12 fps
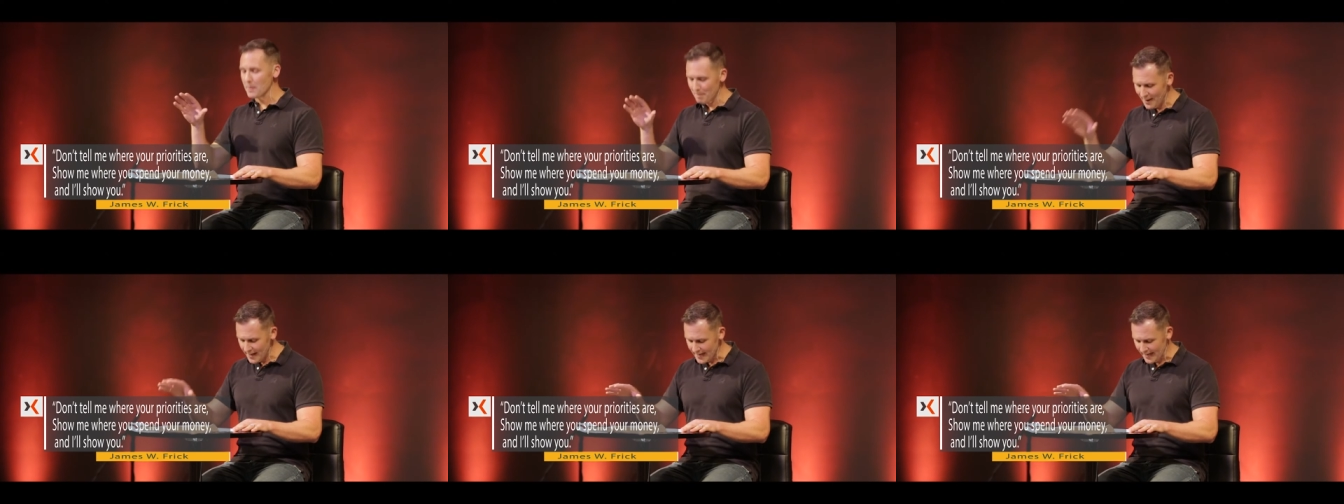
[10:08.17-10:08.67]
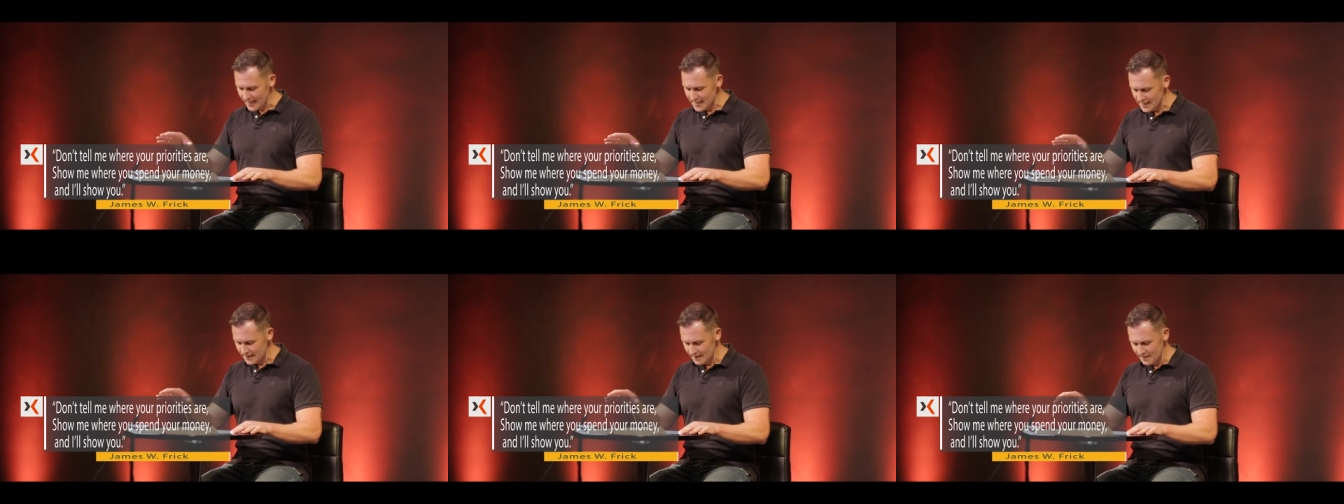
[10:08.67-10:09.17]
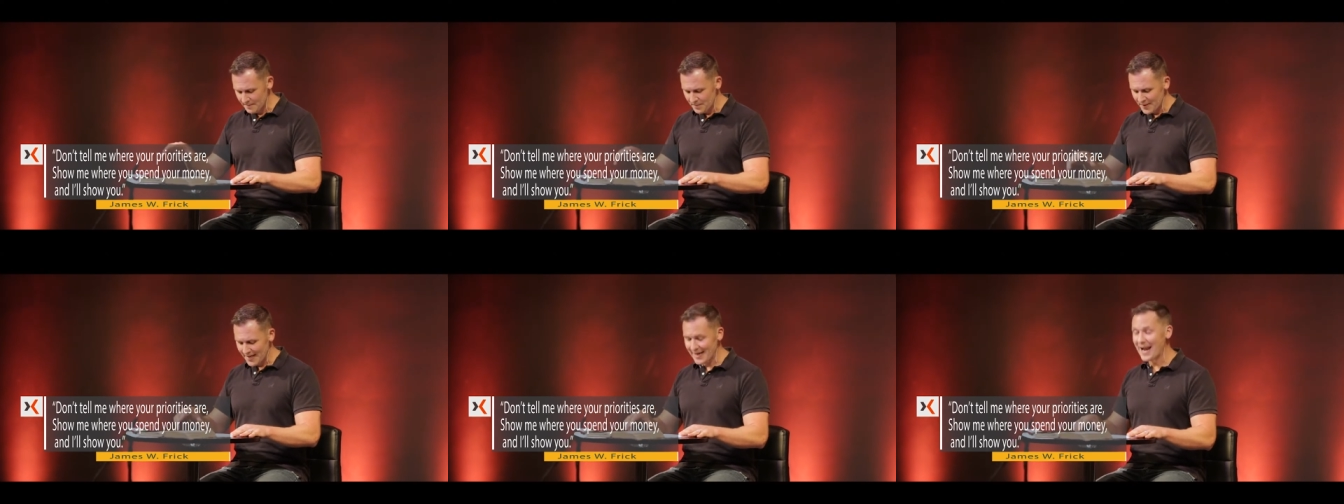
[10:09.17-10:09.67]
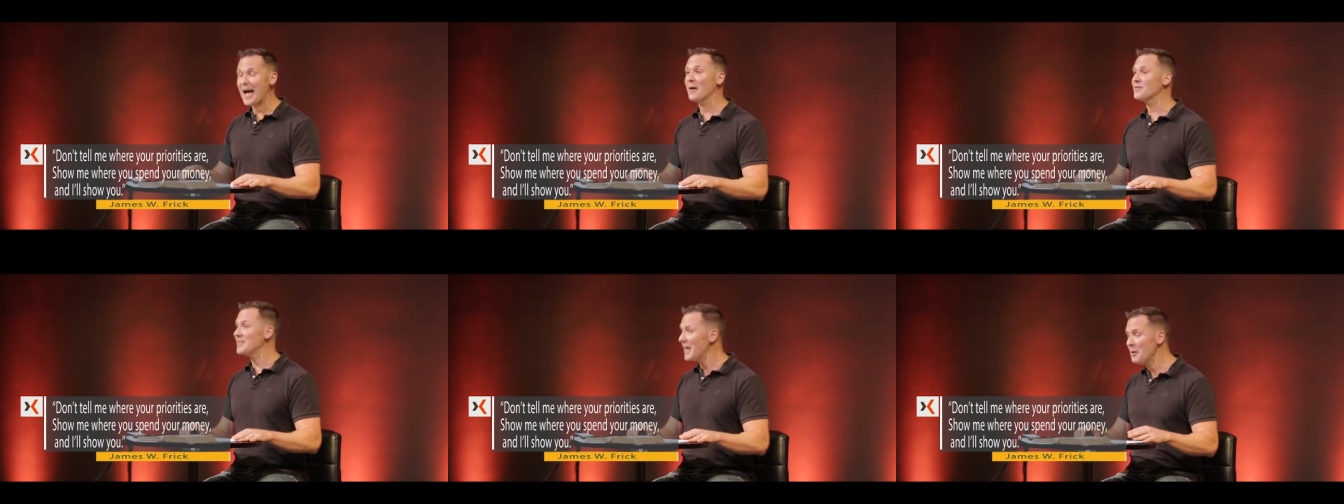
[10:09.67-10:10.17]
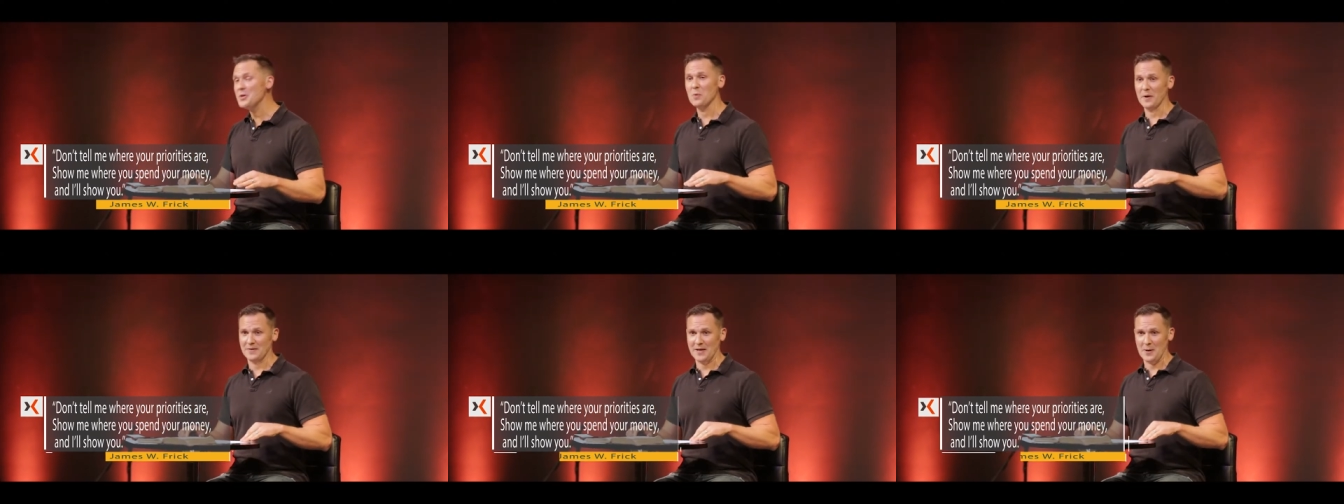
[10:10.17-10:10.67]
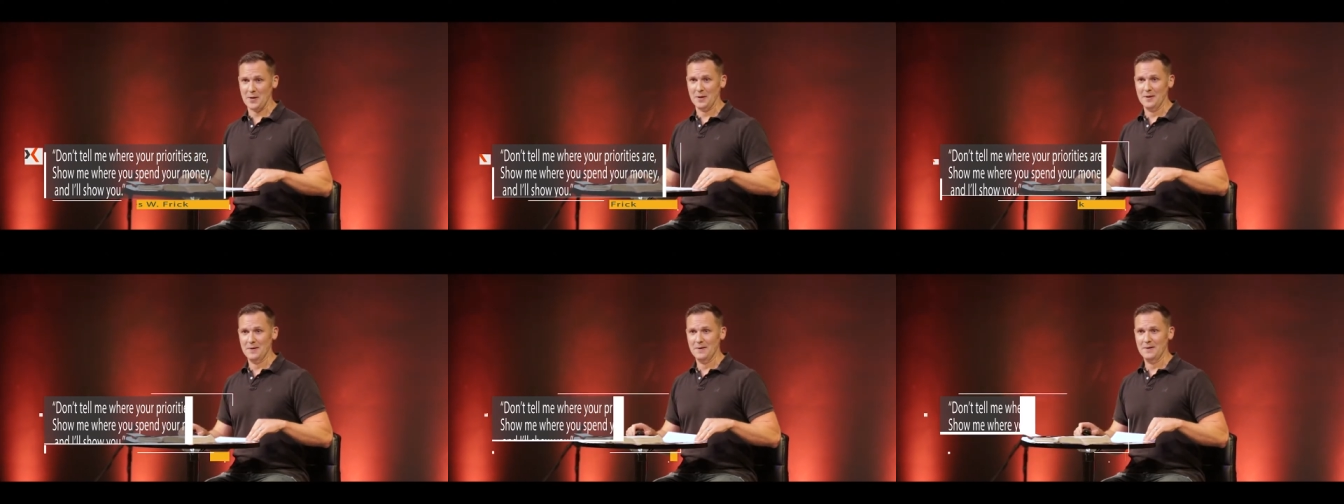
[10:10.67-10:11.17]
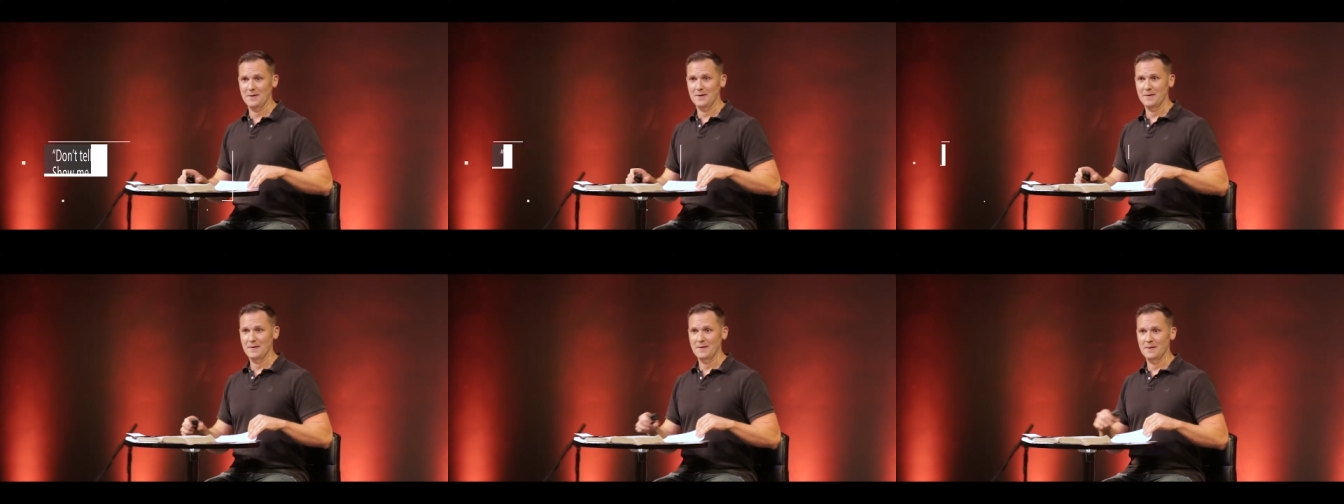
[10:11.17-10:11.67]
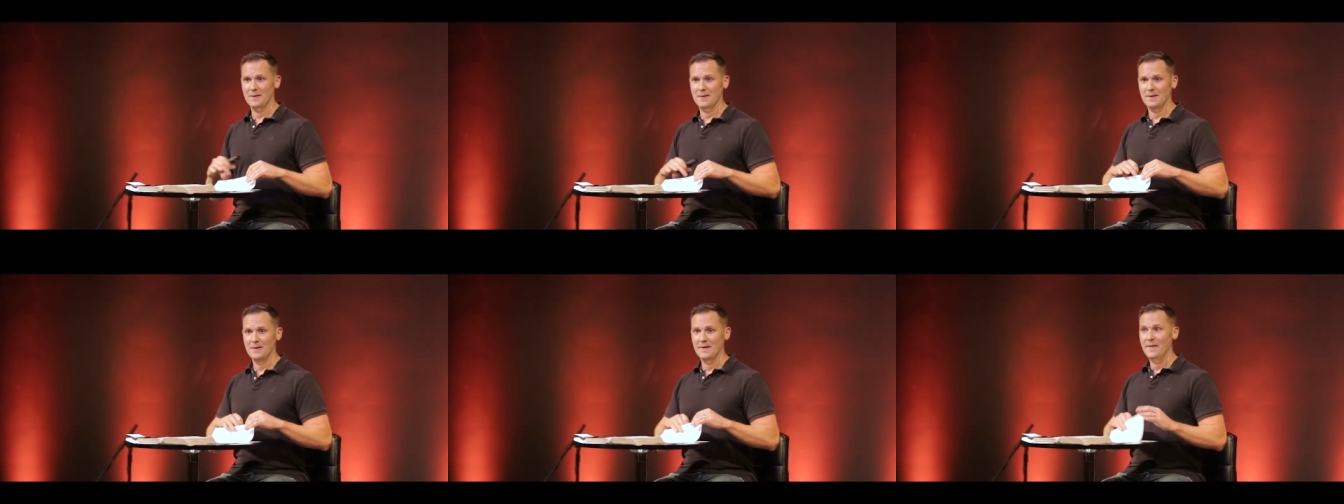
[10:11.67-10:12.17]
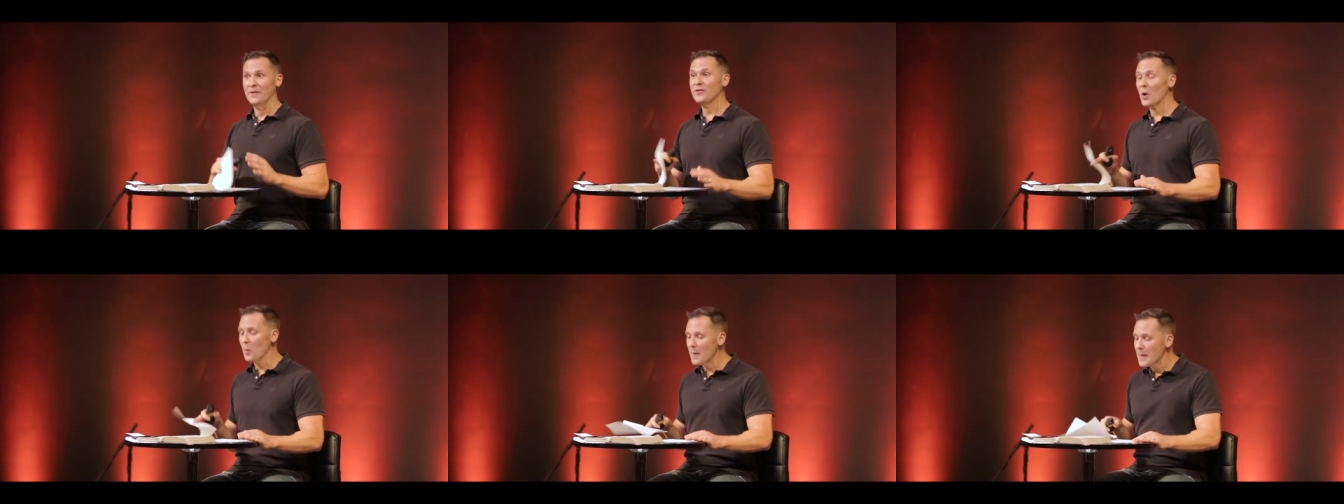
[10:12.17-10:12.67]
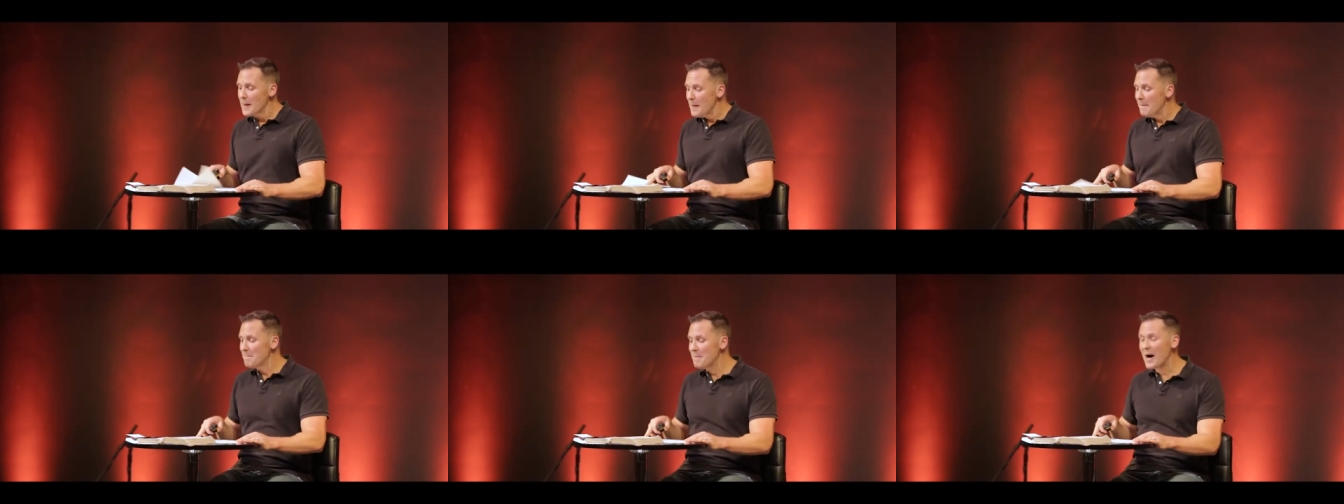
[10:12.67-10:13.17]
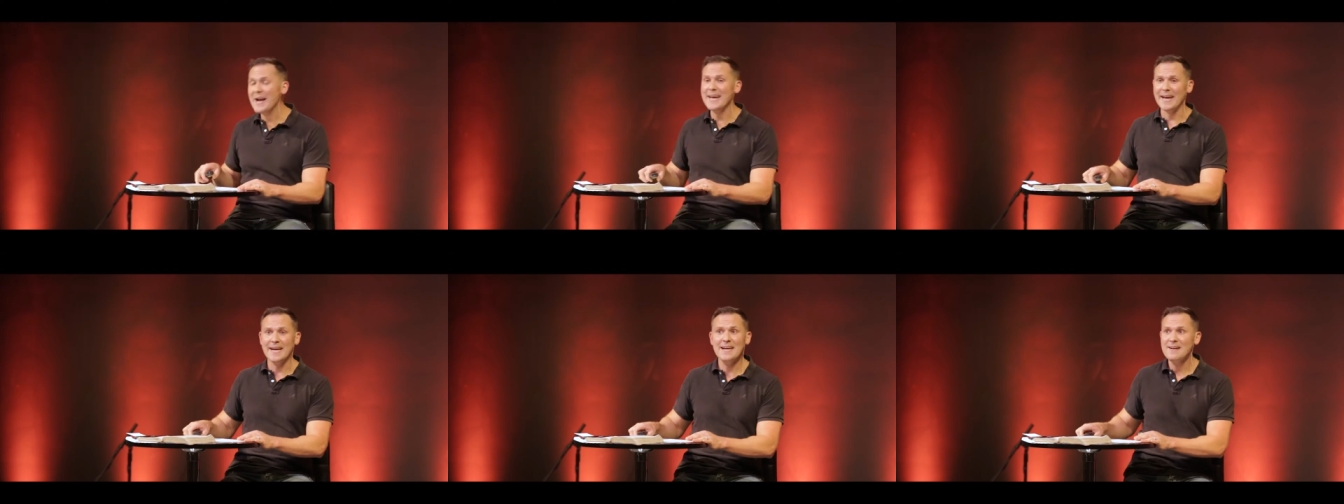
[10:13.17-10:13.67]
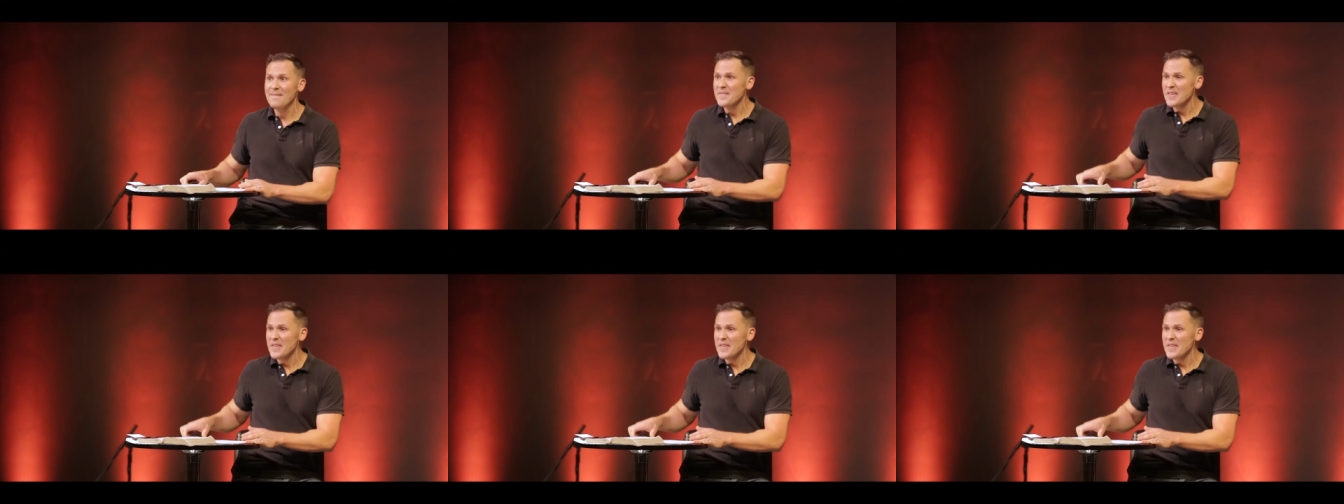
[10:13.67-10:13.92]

your money, and I'll tell you what they are. So, money